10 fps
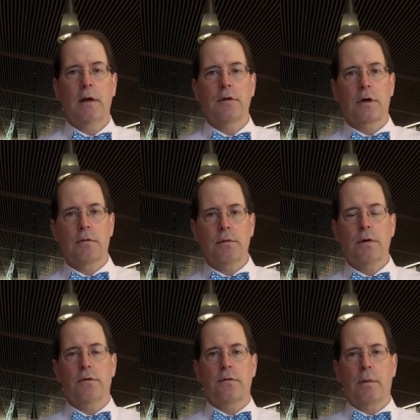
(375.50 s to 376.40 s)
as it
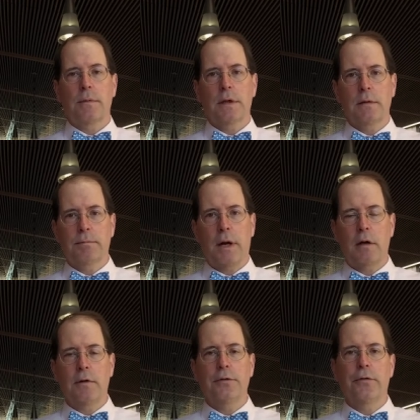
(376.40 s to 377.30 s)
converts from the
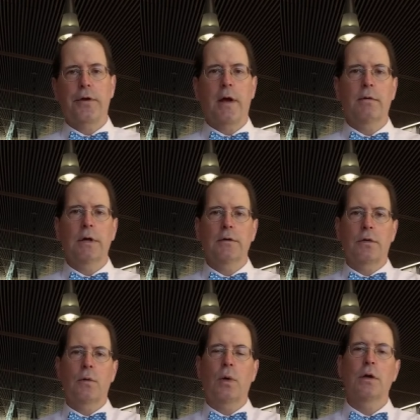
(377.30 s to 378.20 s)
pair of ultrasound
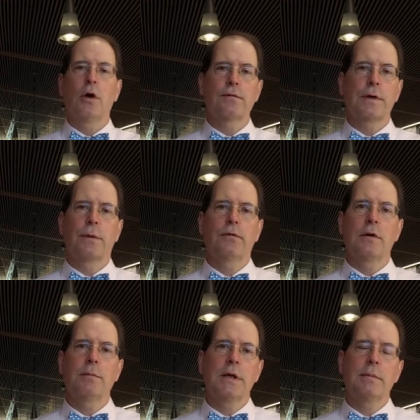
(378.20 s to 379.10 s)
into the one low
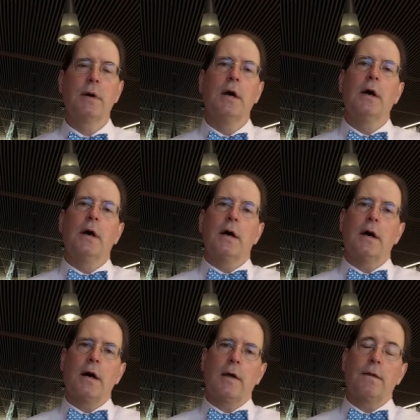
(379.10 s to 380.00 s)
frequency beam
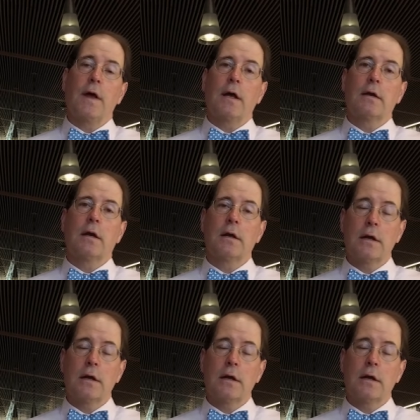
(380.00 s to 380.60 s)
uh, and then